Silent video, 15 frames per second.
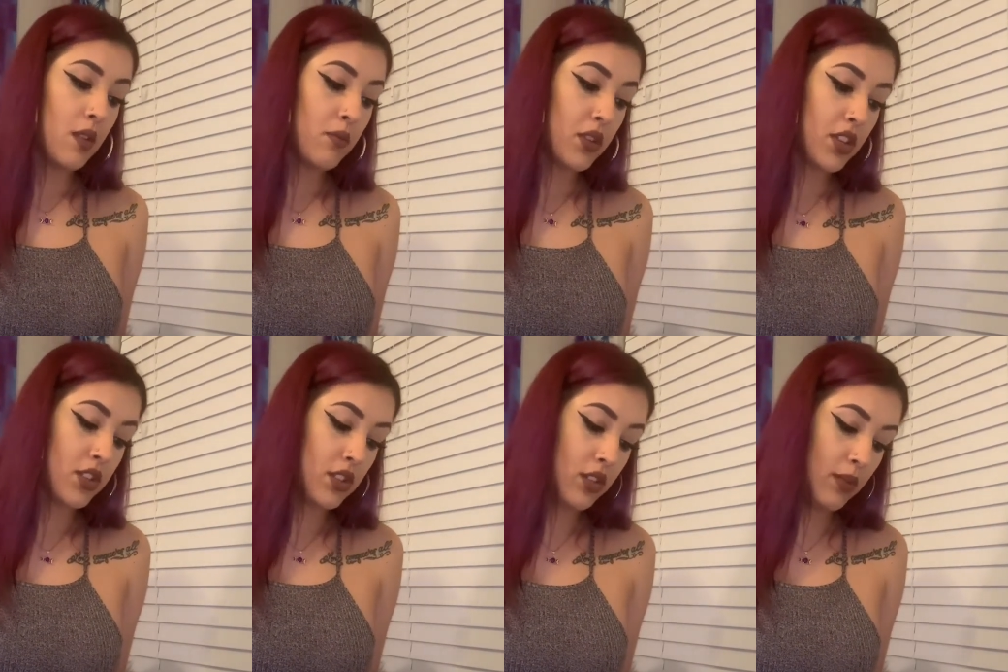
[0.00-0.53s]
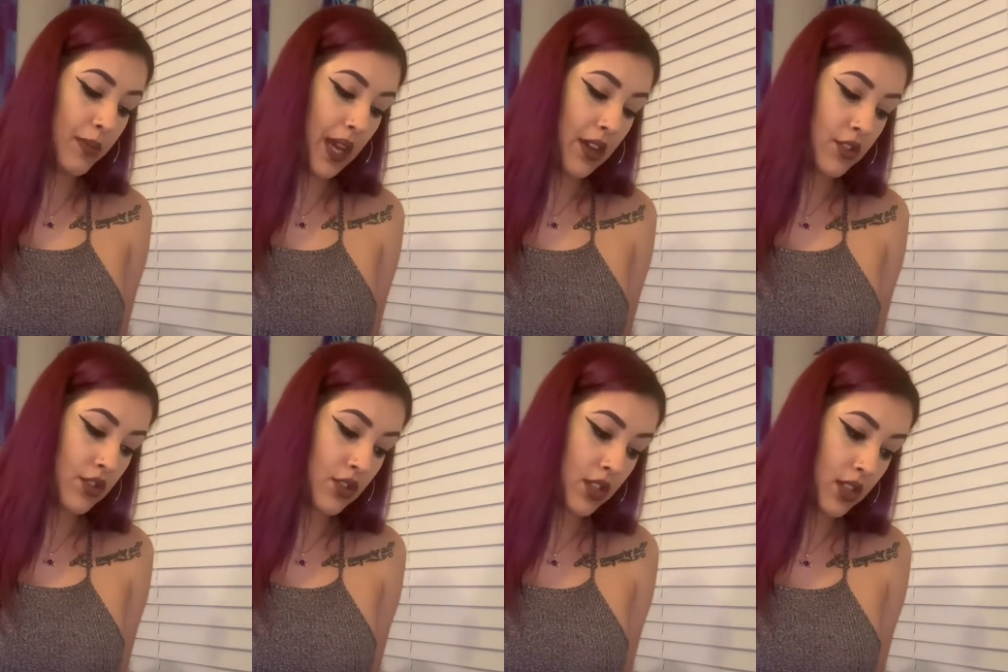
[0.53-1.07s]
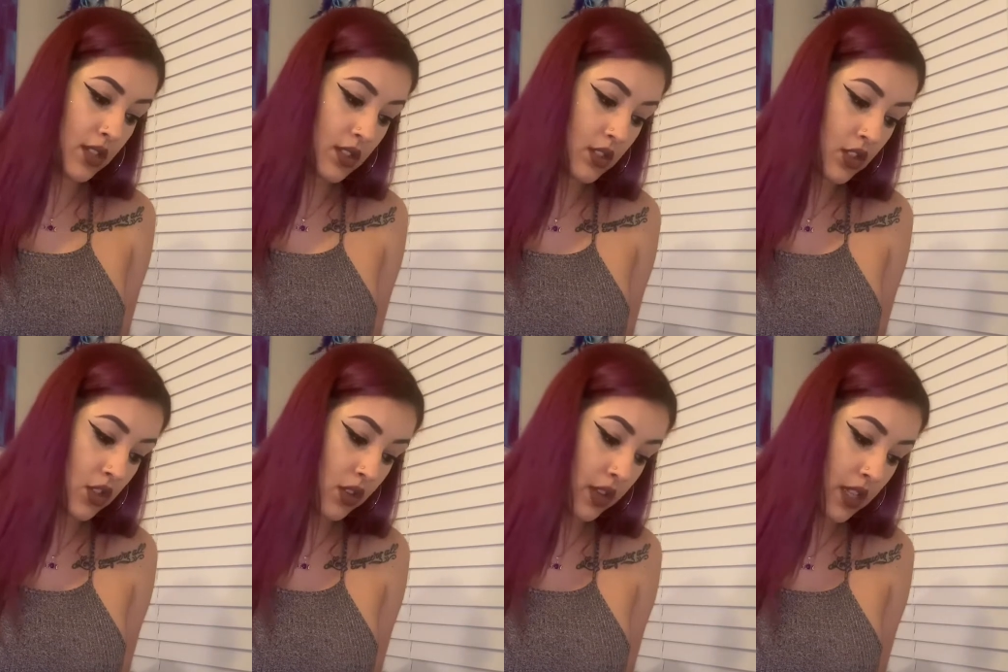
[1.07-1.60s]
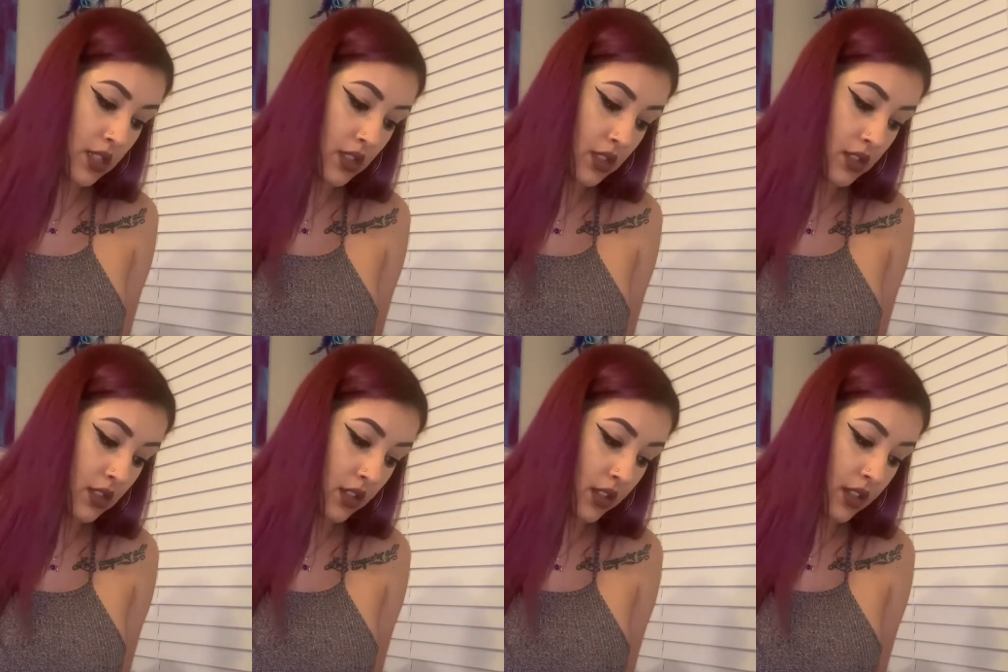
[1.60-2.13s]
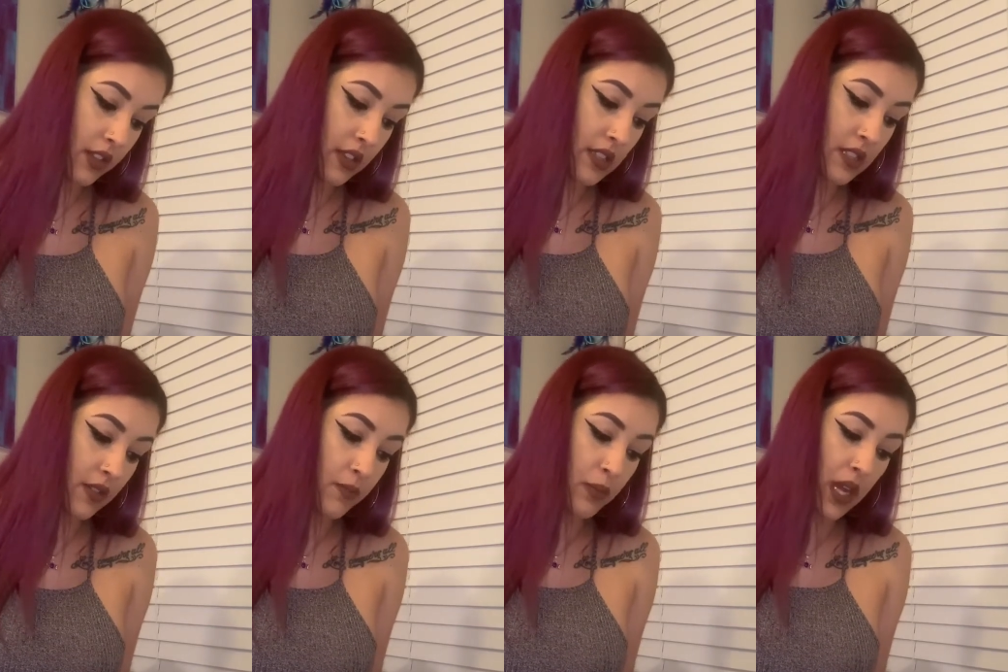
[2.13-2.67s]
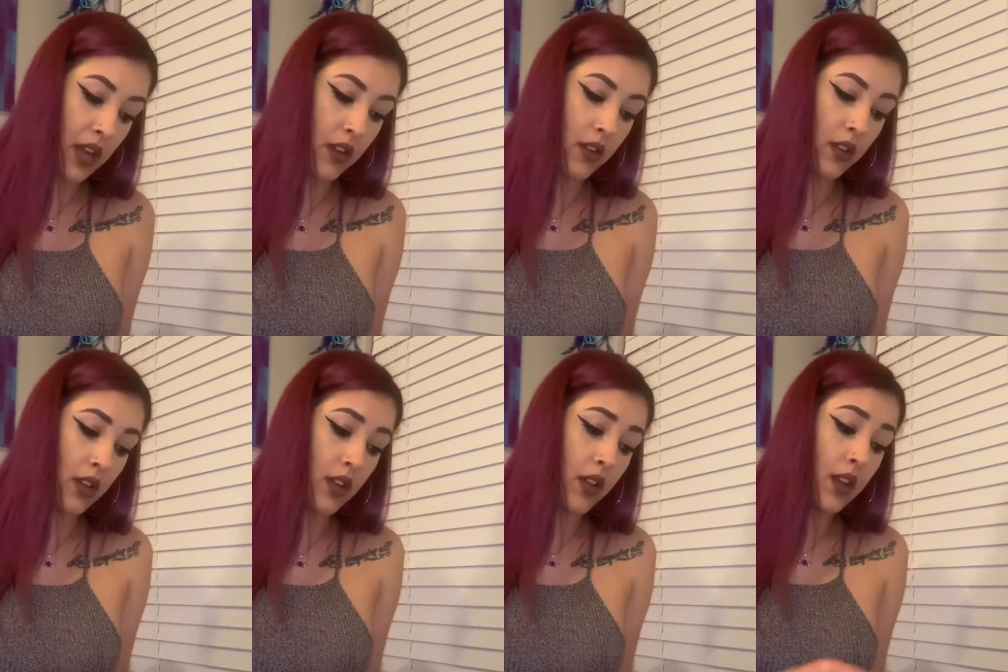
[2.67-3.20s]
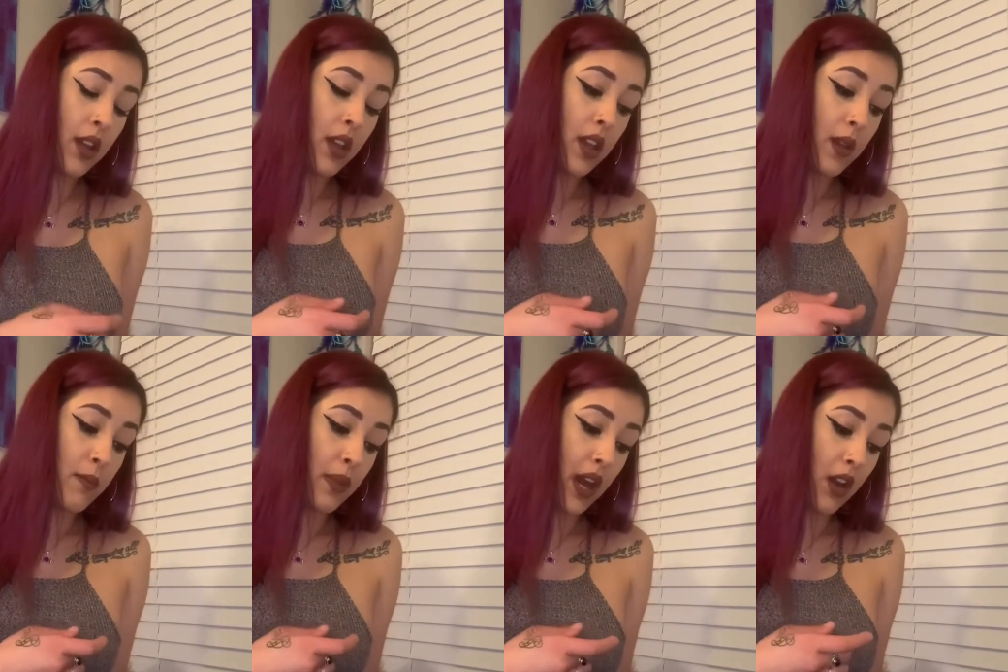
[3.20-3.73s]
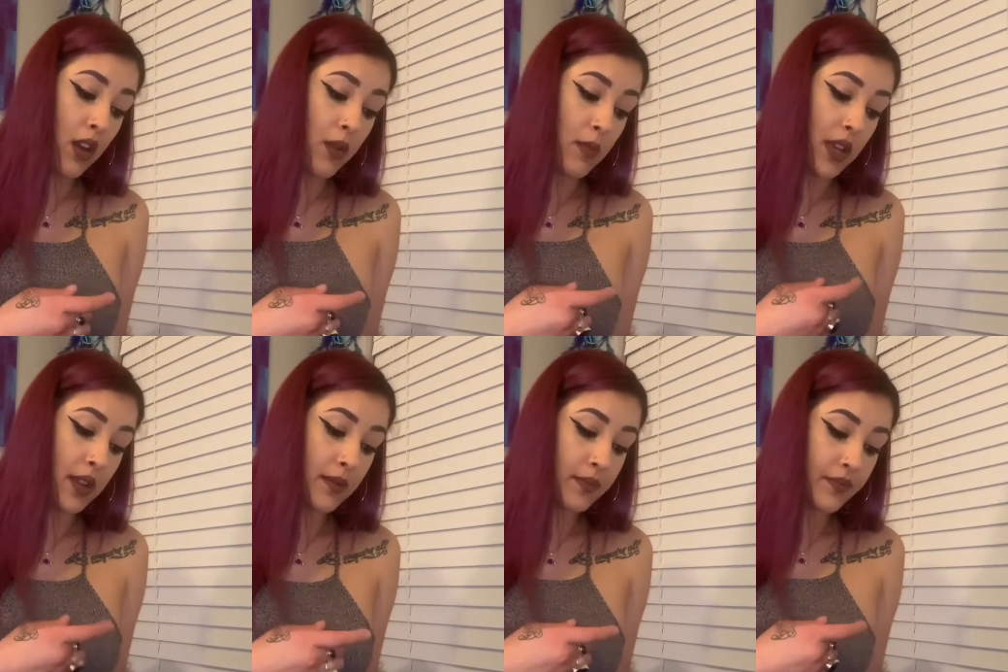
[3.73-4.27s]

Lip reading: personal boundaries, choice, assertiveness, empowerment,